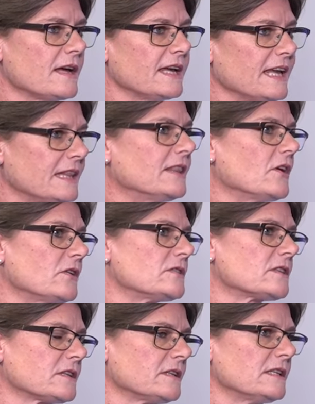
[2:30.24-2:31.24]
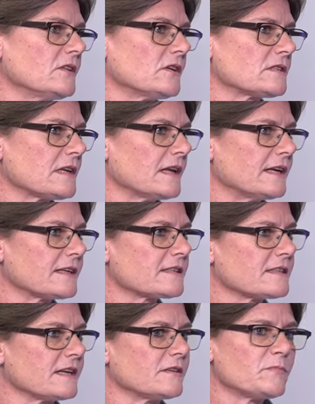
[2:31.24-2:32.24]
in those
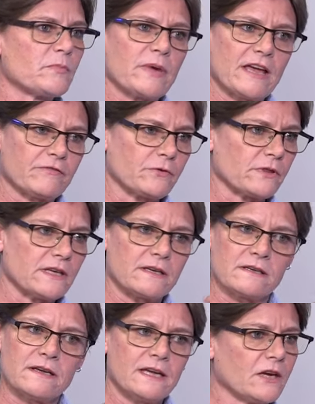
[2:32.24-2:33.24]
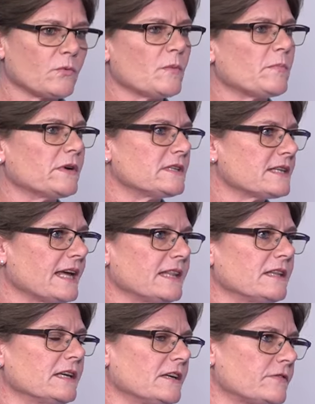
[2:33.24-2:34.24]
clinics and pay for the equipment
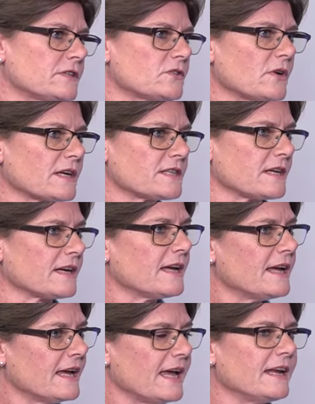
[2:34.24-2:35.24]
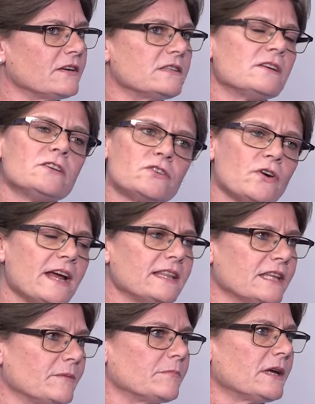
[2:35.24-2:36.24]
and the infrastructure and
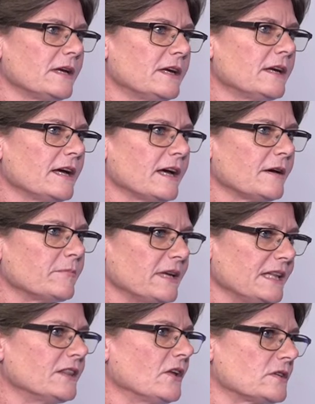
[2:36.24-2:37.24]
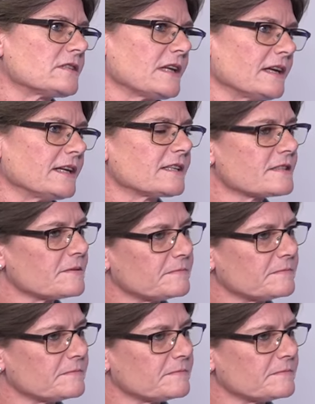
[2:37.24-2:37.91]
train them in those clinics.